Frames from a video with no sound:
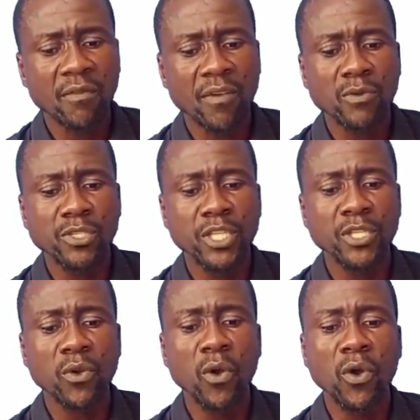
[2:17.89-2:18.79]
found in
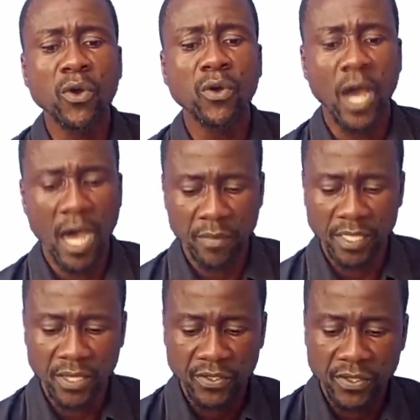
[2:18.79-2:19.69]
all
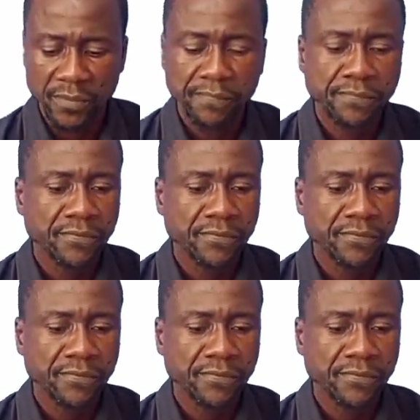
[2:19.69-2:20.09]
habitats.